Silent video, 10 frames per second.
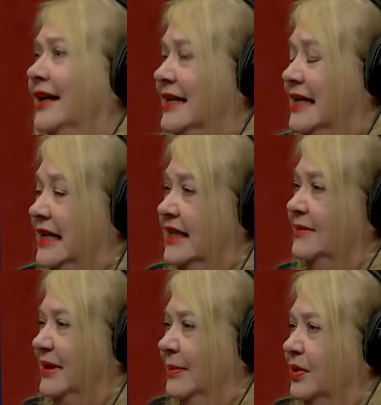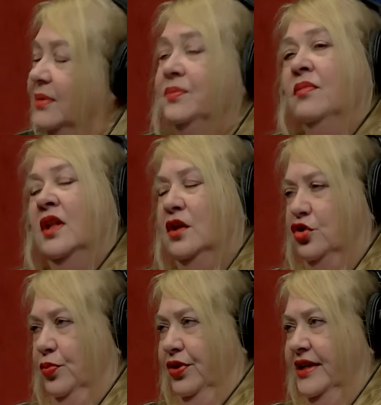I need people
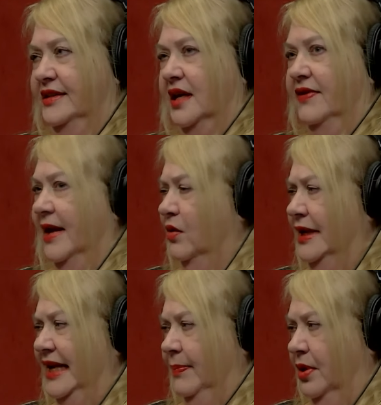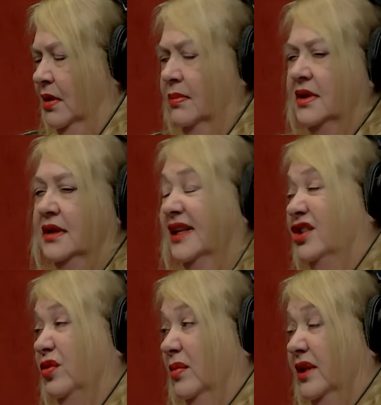to bring stuff. I don't keep them
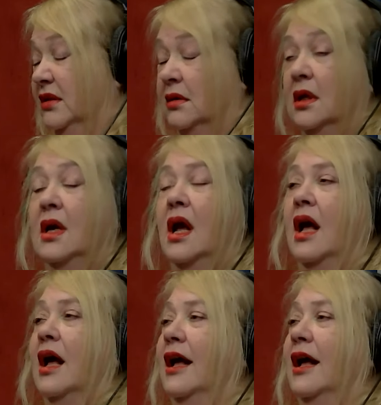unless you want me to. Right.